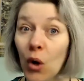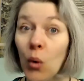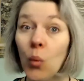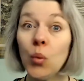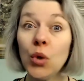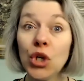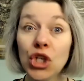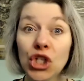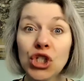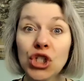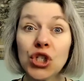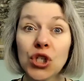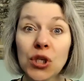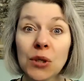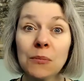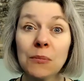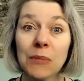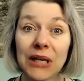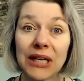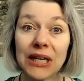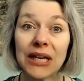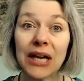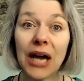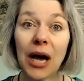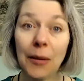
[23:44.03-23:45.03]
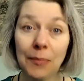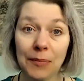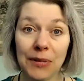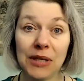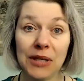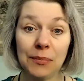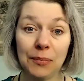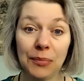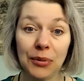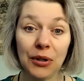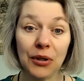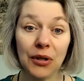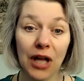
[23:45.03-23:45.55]
we should be a
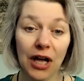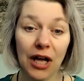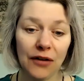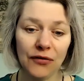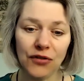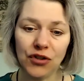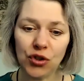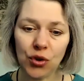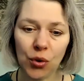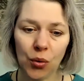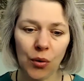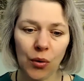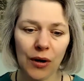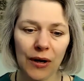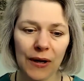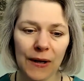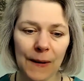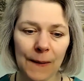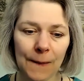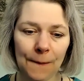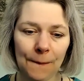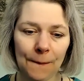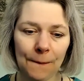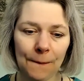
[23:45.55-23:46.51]
people of joy.